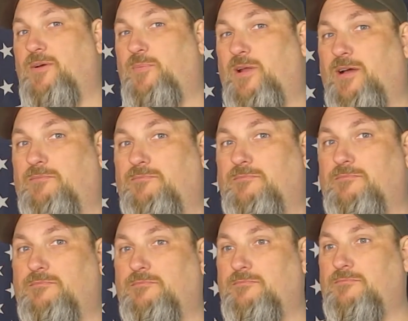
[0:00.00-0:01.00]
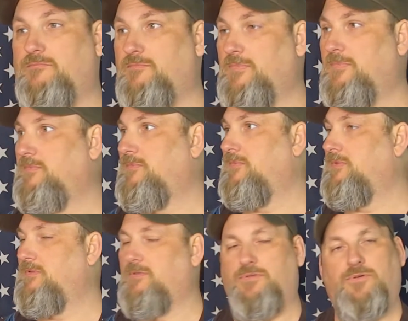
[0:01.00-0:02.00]
coming up.
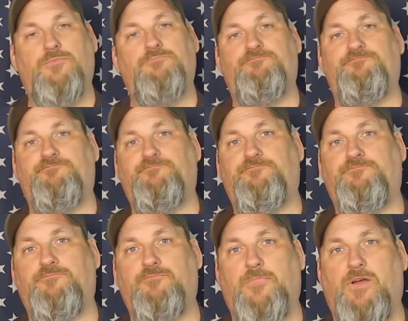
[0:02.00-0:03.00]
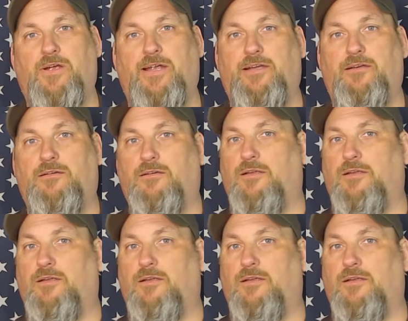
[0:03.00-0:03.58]
So, all right,